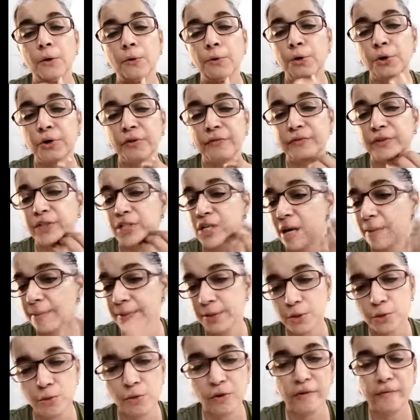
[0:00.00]
You have the Drama
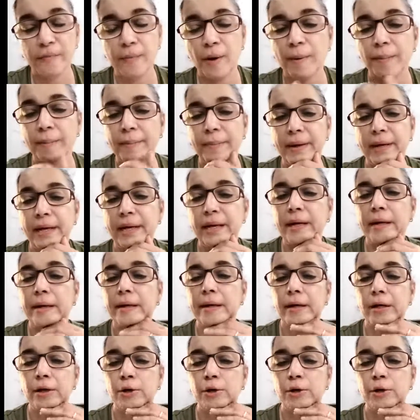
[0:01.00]
School of Bombay.